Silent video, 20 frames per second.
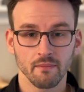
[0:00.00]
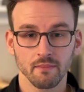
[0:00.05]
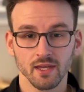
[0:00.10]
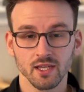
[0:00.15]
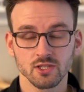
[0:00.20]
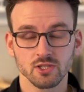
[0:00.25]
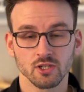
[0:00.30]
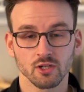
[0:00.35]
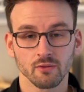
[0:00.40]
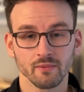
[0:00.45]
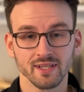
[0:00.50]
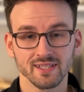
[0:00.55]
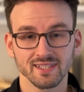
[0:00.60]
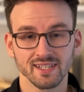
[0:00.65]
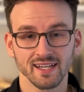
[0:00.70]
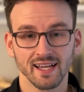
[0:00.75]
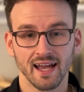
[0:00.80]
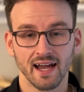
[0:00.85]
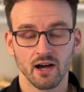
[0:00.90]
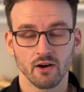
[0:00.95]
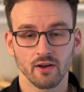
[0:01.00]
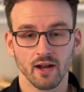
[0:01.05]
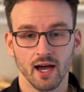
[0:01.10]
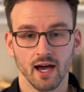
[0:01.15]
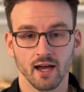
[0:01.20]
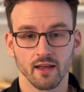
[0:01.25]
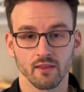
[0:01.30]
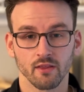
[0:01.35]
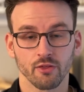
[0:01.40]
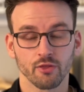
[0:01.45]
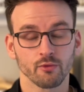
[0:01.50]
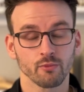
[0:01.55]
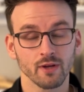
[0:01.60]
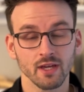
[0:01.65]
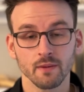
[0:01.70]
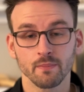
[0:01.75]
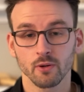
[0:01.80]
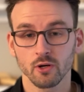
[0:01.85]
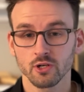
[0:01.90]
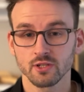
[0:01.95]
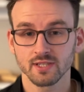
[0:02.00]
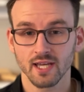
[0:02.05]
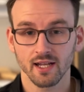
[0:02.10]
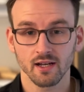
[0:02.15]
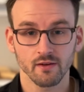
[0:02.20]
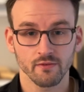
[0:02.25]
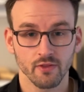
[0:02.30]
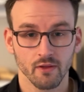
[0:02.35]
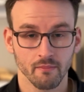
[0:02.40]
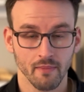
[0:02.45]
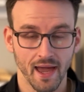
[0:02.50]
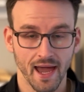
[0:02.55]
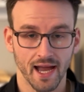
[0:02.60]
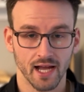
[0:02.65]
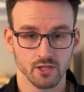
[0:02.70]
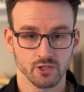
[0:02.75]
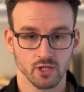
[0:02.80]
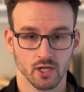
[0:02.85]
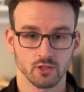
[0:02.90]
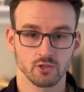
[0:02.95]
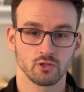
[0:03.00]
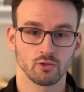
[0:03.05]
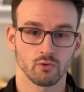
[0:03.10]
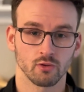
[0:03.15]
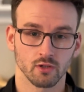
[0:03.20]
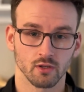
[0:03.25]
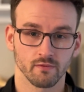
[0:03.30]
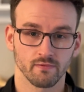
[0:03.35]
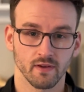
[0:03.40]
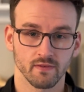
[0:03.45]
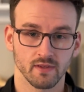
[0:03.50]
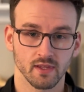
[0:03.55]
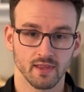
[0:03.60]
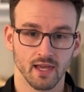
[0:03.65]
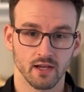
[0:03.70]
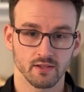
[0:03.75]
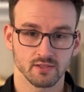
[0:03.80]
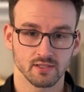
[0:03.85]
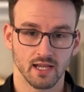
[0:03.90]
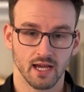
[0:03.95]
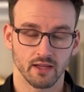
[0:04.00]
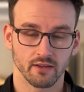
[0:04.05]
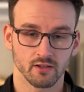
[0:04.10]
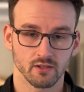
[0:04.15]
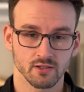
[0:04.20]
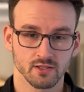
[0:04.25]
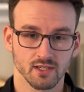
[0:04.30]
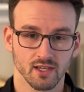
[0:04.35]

means you're missing out on 3% of the match on $250,000.